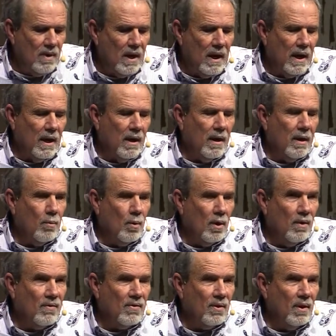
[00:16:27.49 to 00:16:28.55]
where
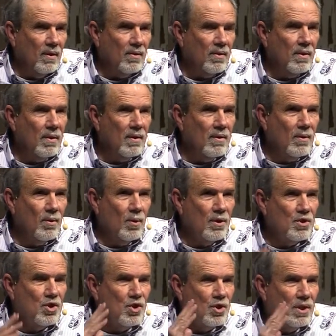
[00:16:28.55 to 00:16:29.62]
it says, where
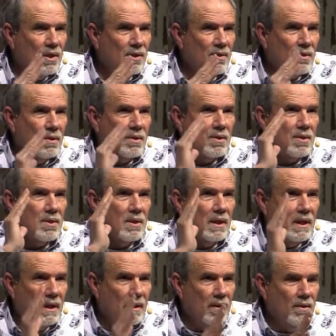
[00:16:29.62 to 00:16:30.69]
Jesus
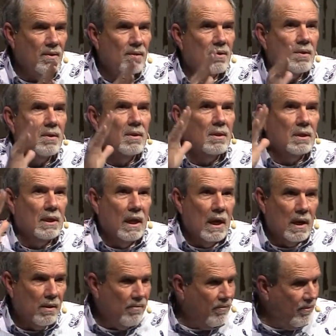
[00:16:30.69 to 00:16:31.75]
is
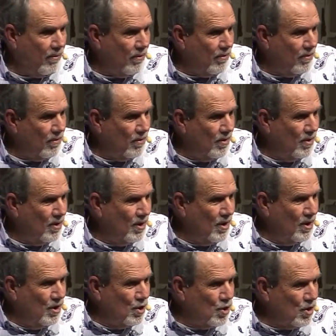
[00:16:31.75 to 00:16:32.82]
life.
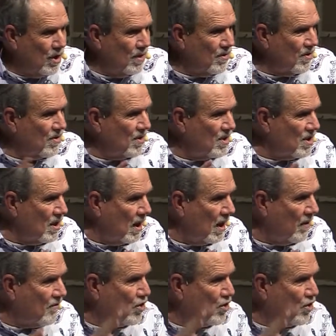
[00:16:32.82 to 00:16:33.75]
Jesus is life.